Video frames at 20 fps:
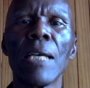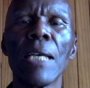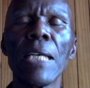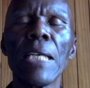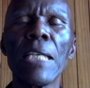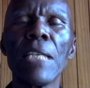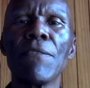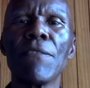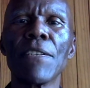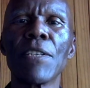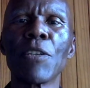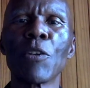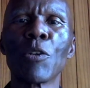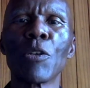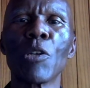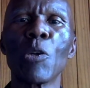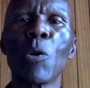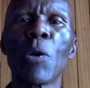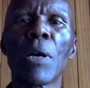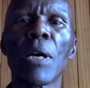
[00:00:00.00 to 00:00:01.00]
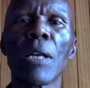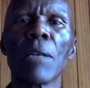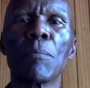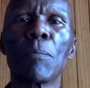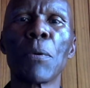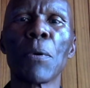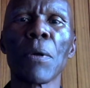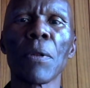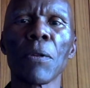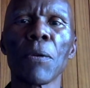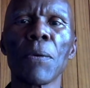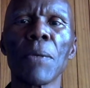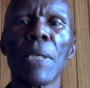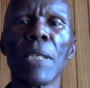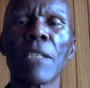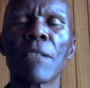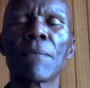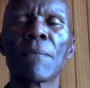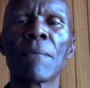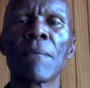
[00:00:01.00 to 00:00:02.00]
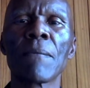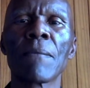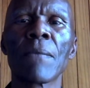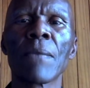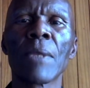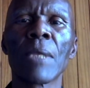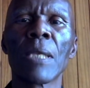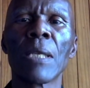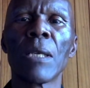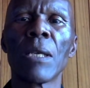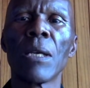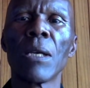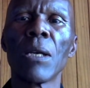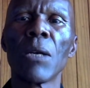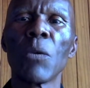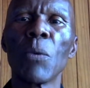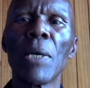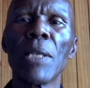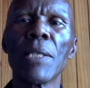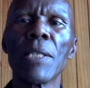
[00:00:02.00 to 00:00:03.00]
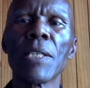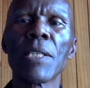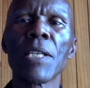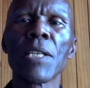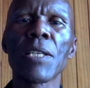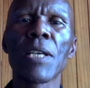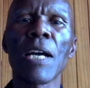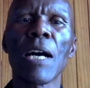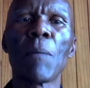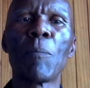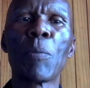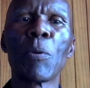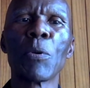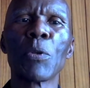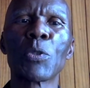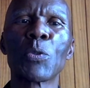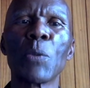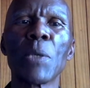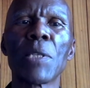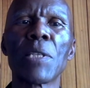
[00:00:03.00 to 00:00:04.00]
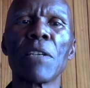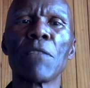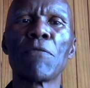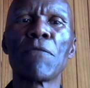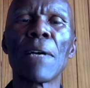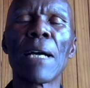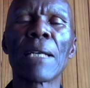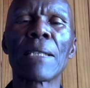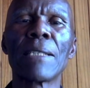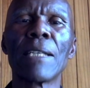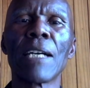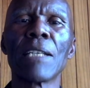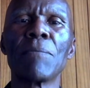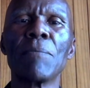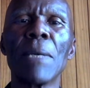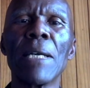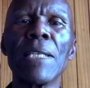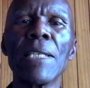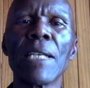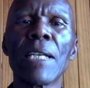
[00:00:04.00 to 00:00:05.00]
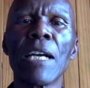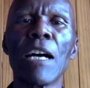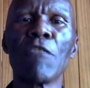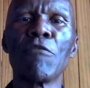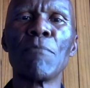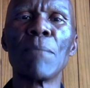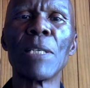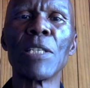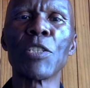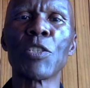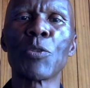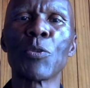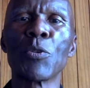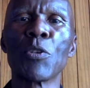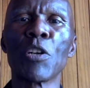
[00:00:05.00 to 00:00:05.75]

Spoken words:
even on local borrowing. When this is coupled with the fact that many governments do